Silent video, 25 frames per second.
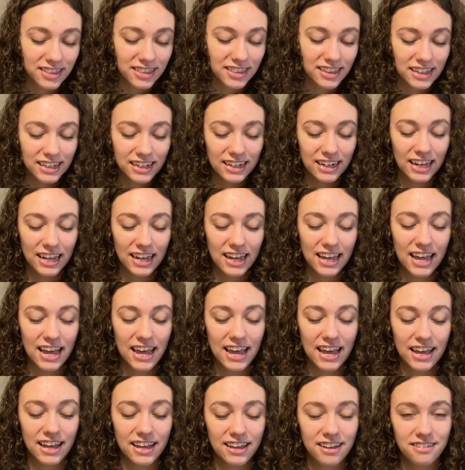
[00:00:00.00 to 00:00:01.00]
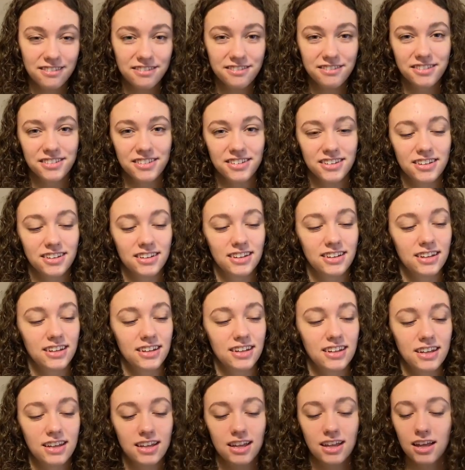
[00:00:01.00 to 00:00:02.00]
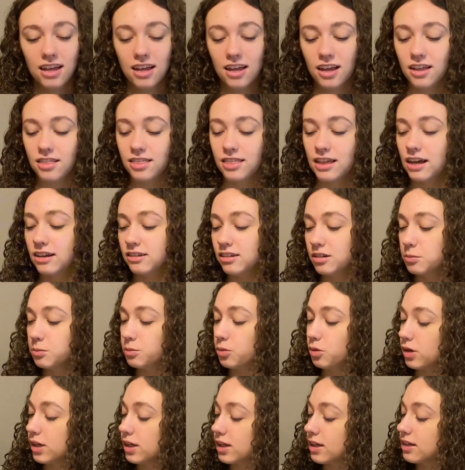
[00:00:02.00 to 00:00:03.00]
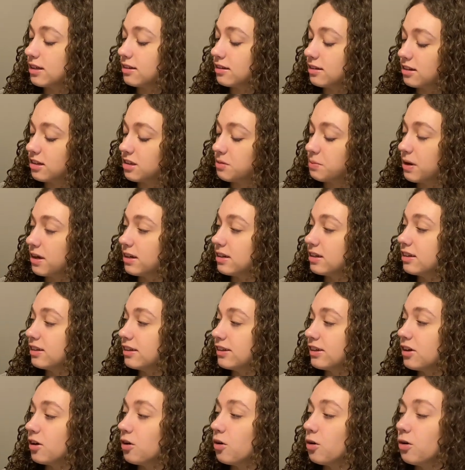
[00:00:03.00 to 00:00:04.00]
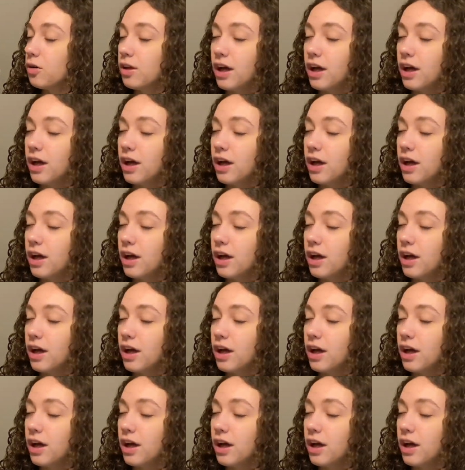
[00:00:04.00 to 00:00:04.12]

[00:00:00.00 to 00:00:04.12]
then I have A Thousand Boy Kisses by Tillie Cole.